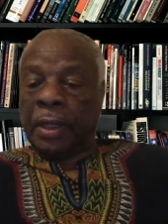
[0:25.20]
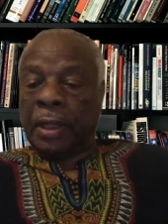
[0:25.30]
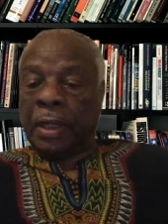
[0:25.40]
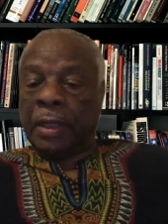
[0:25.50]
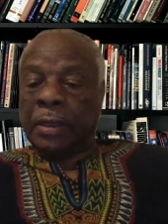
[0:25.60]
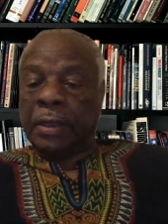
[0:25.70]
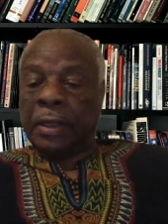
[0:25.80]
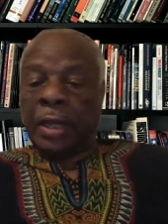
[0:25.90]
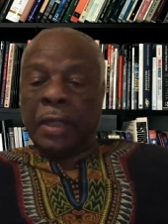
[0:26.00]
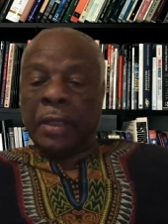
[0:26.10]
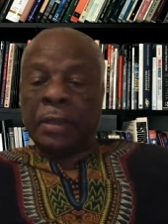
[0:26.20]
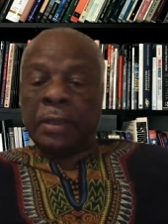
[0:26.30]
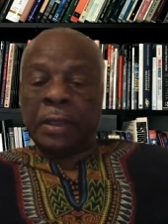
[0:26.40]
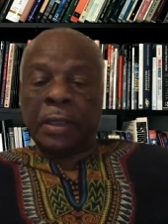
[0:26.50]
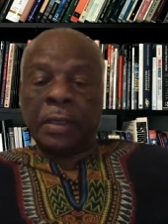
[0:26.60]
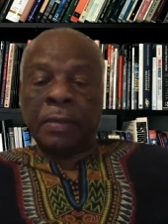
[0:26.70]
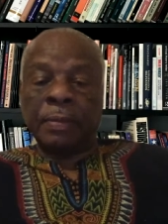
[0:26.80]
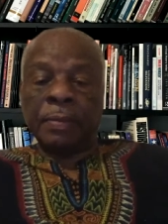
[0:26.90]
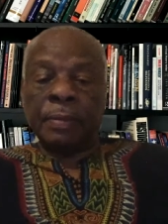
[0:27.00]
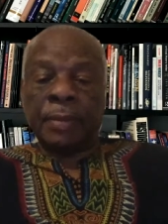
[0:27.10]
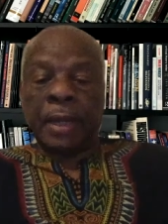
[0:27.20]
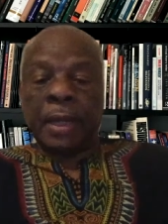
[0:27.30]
Tonight, my